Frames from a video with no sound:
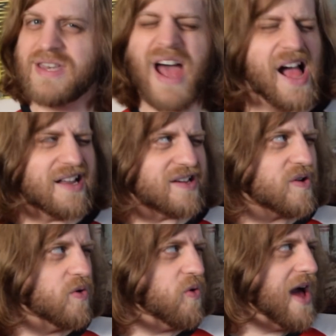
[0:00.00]
Not
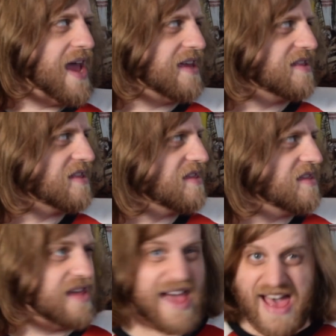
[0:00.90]
quite
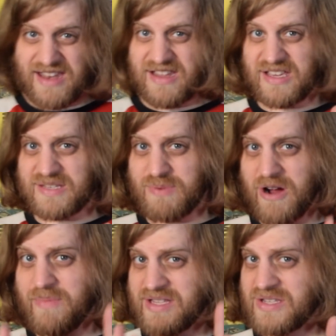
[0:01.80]
that
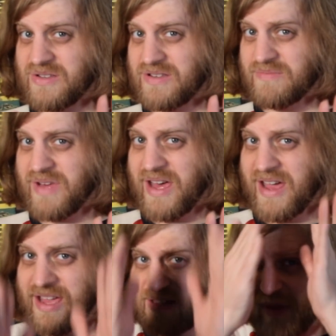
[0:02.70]
experimental,
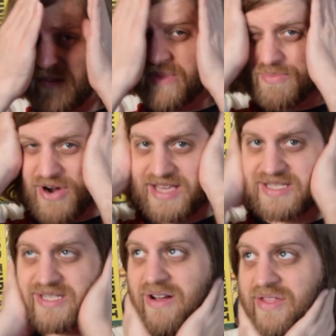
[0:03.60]
mind, pump the
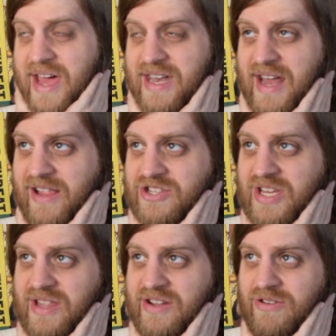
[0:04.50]
brakes on that analogy
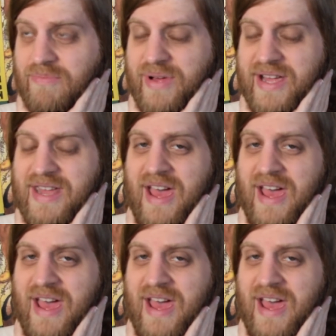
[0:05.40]
a little, but